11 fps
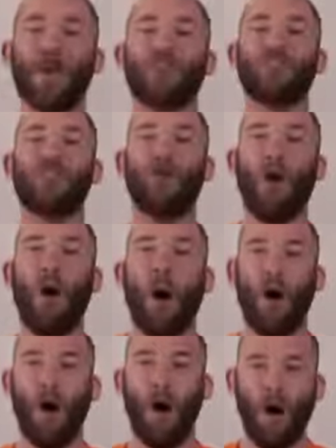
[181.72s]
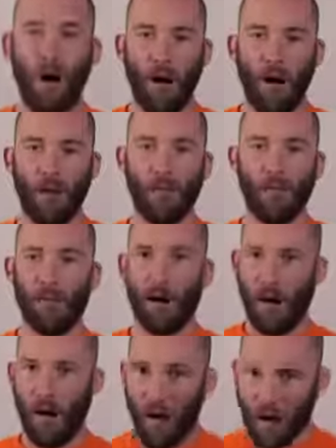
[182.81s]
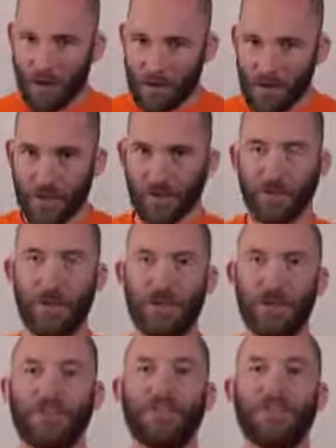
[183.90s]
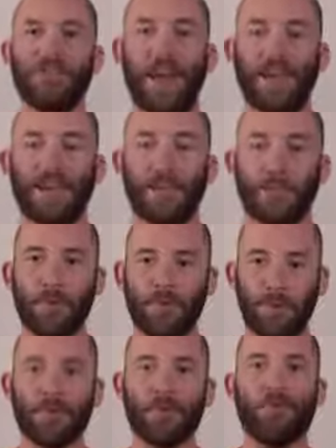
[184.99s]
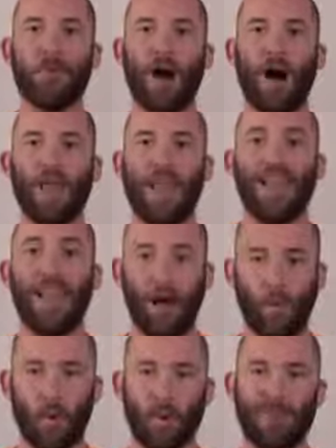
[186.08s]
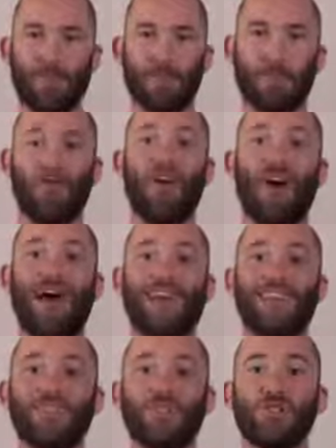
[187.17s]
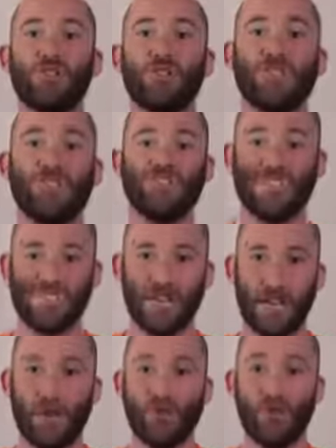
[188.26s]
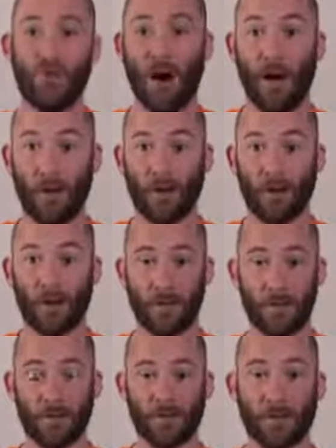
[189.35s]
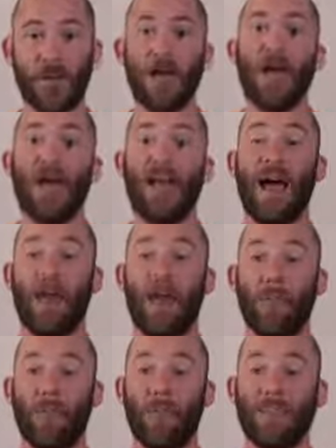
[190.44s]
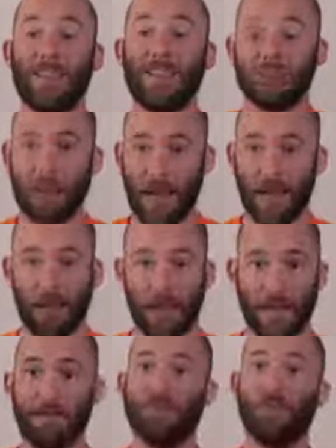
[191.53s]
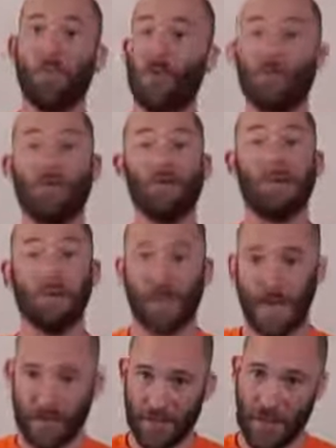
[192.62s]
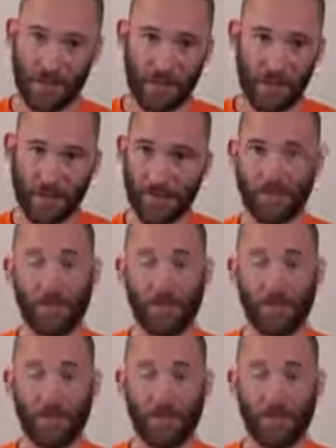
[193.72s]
So all a server is a computer on the network that provides services to other computers. Now, this might be Windows 2008 server,